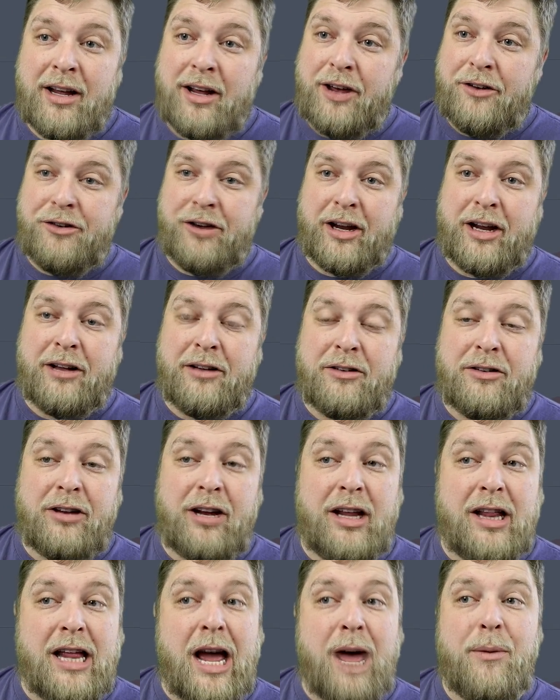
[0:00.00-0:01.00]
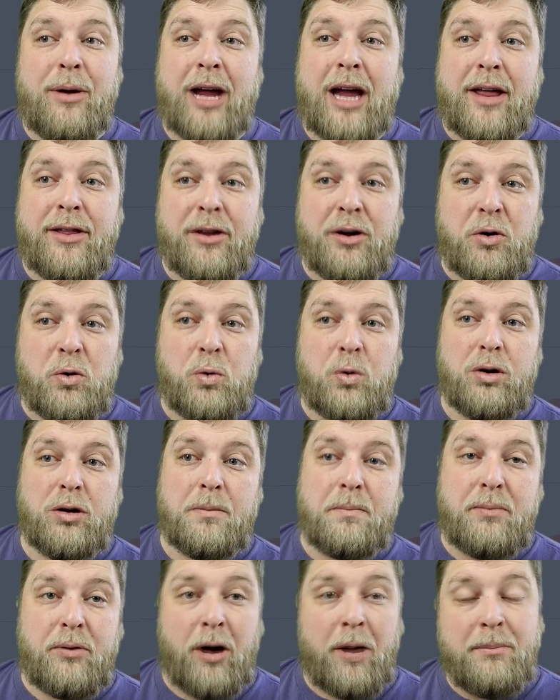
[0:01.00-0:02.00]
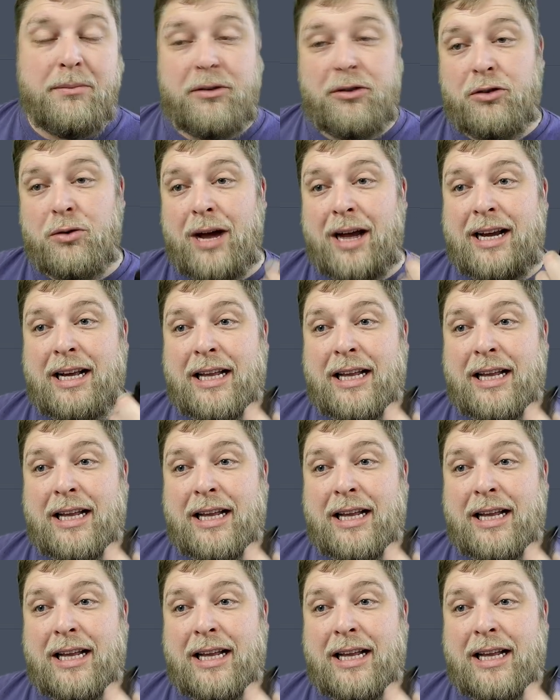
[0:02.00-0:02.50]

As you can see there, we get the Google prompt, so I